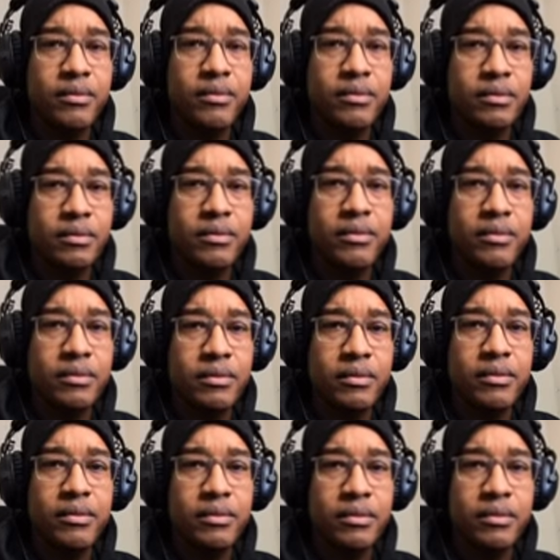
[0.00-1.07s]

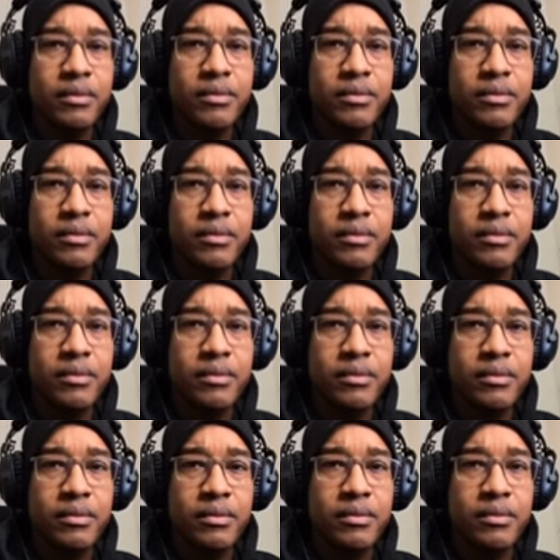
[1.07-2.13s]

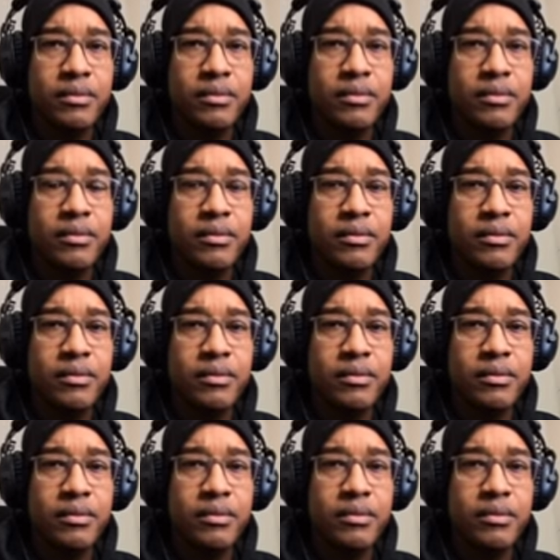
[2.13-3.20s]

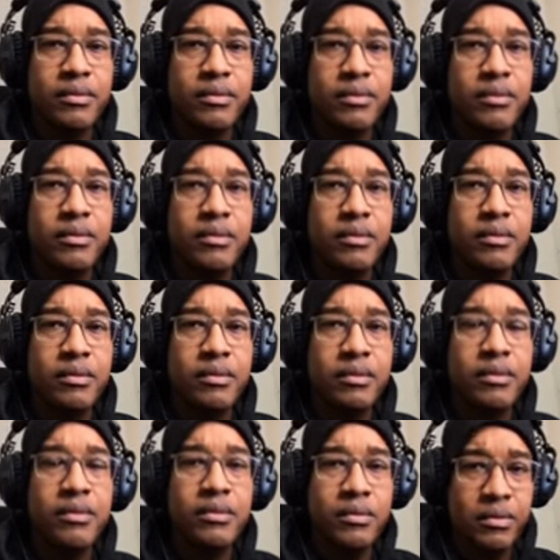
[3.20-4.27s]

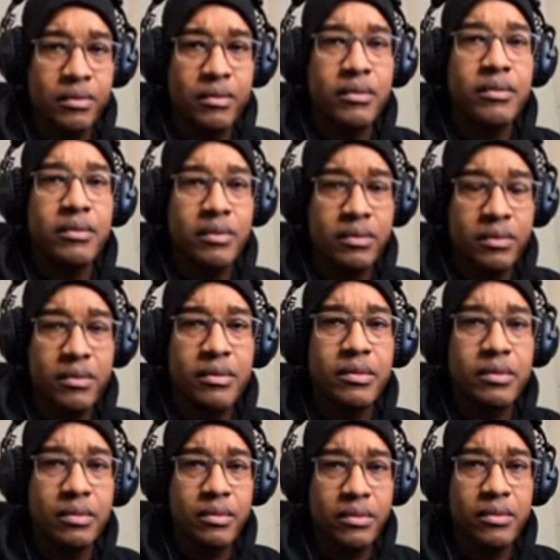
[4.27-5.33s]

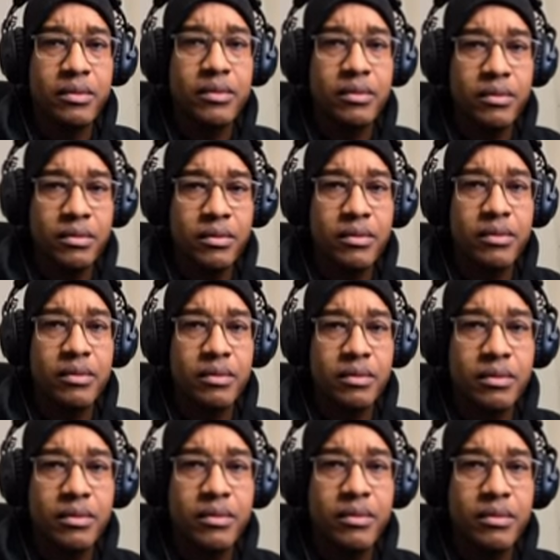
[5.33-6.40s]

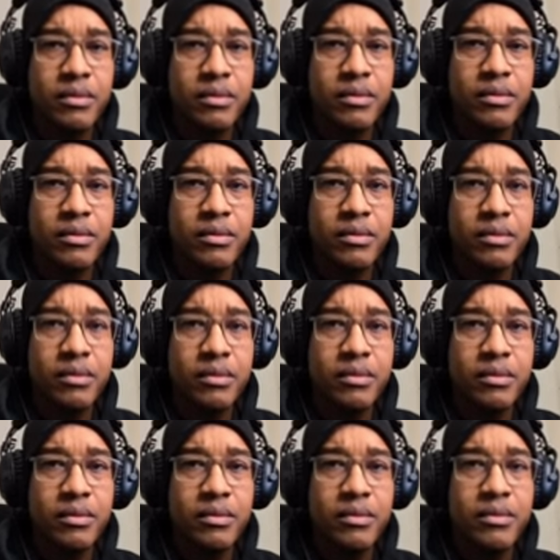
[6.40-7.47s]

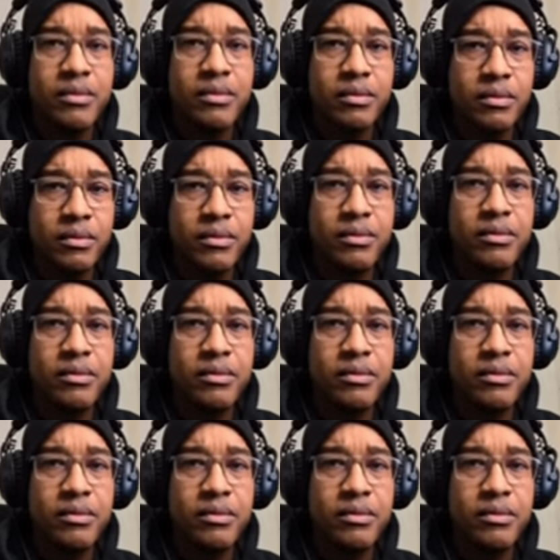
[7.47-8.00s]
(not speaking)